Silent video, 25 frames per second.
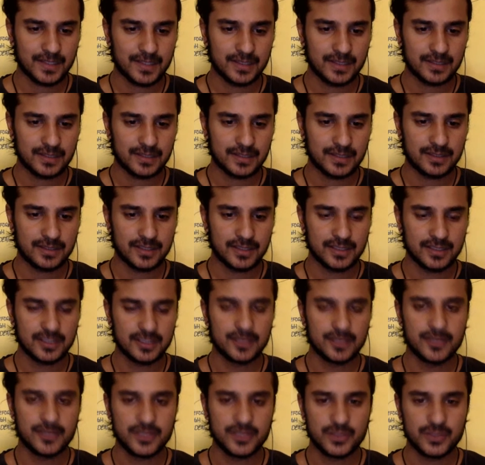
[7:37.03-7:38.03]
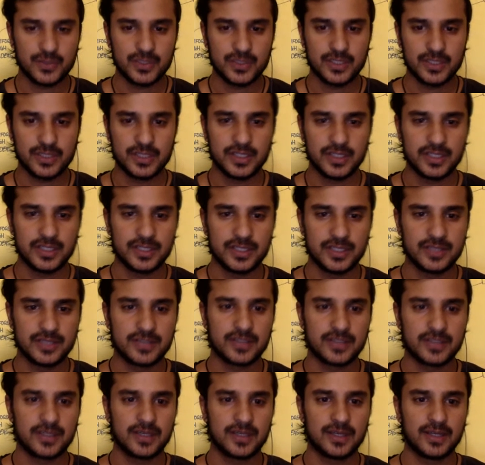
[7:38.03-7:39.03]
system in Sweden
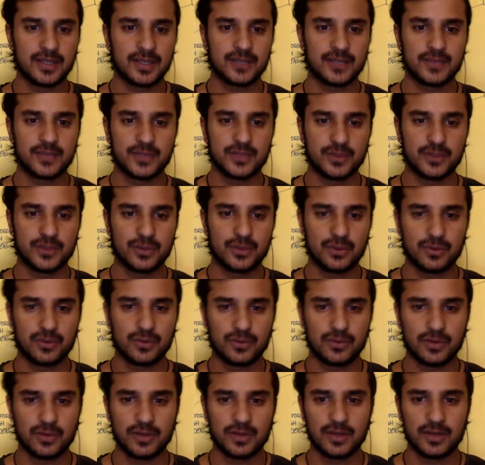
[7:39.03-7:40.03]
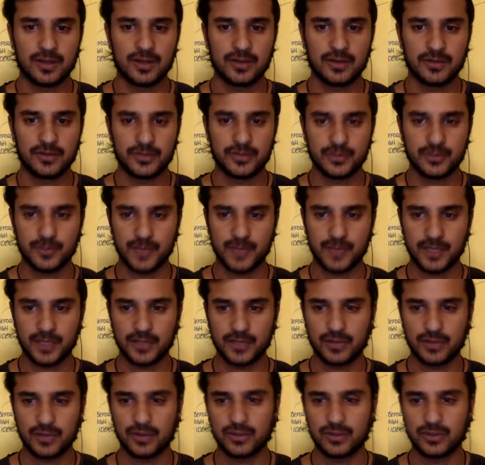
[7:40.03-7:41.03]
is, as we know, if you
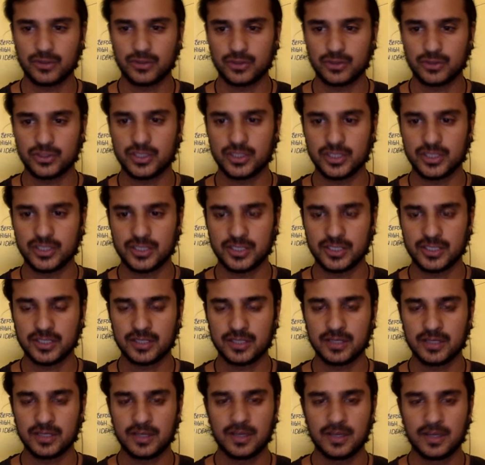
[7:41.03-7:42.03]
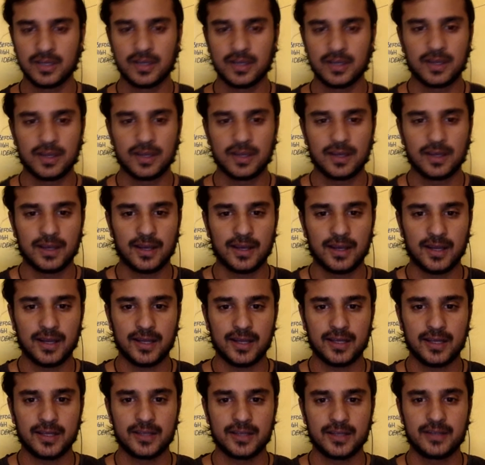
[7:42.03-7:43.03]
might know, socialistic.
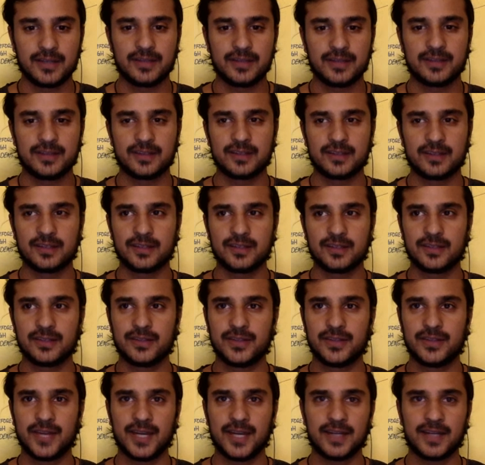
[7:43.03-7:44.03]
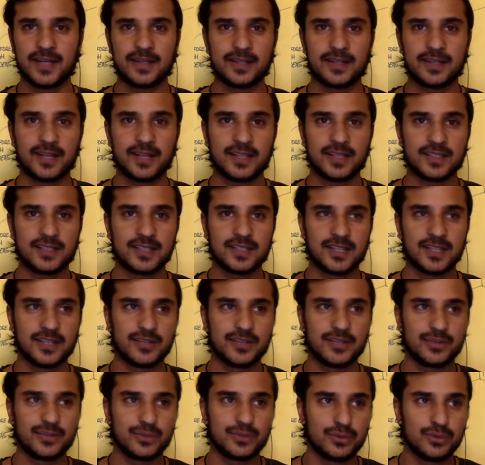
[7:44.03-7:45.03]
And that has
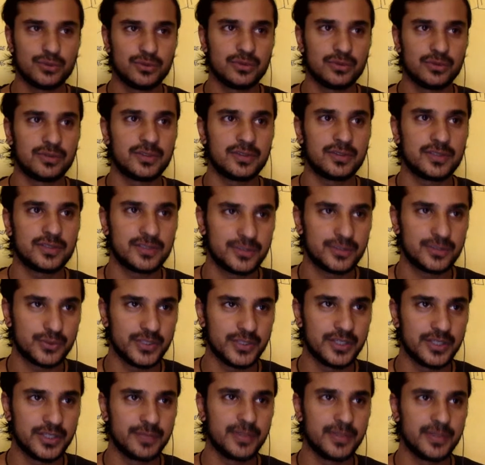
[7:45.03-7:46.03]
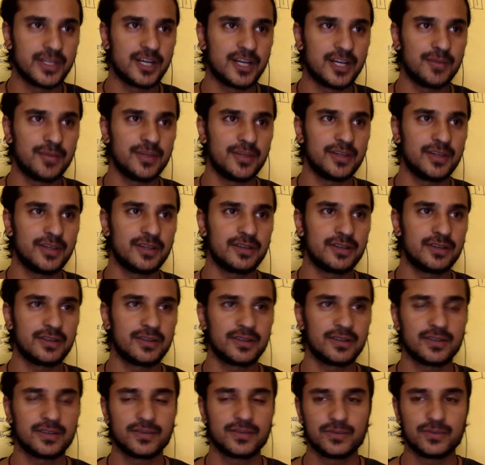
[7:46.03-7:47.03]
led to Sweden
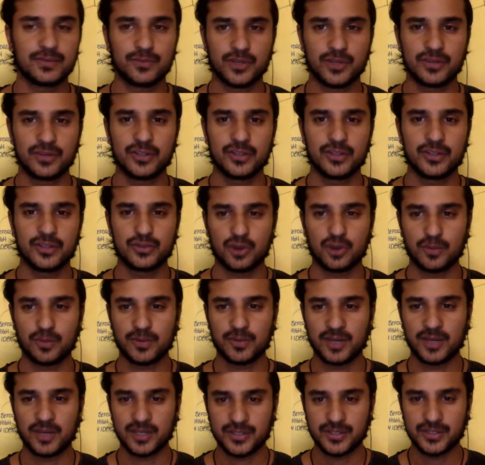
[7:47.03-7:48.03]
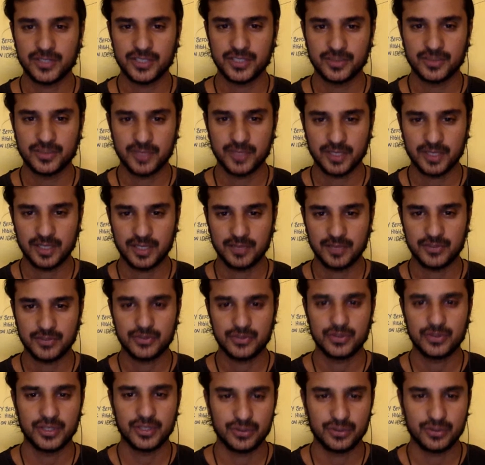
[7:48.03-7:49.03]
becoming one of the top countries when it comes
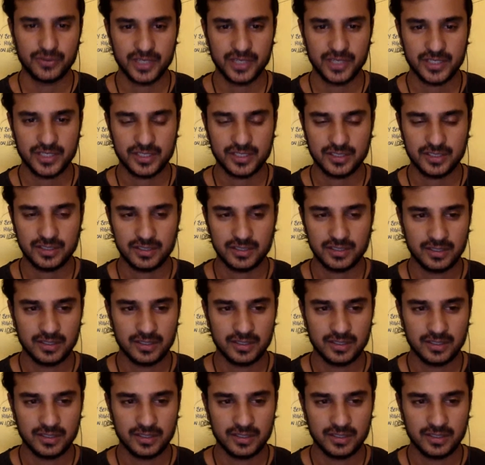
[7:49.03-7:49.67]
to innovation.